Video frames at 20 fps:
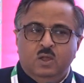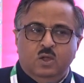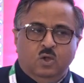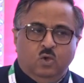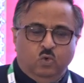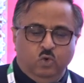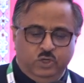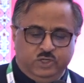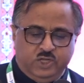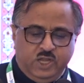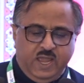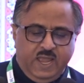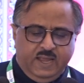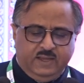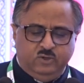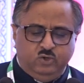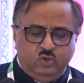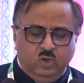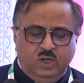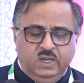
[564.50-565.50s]
which
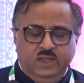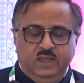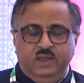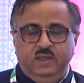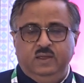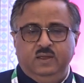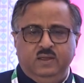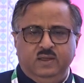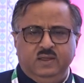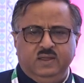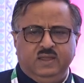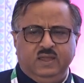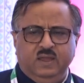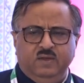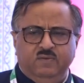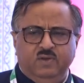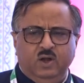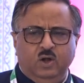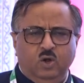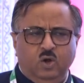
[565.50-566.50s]
actually
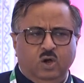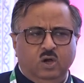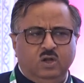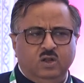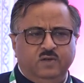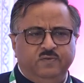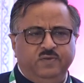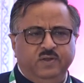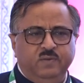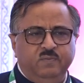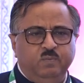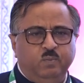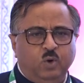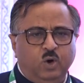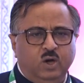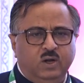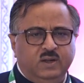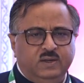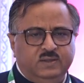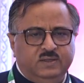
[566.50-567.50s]
gave a lot of
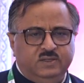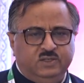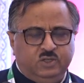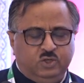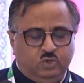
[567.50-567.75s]
importance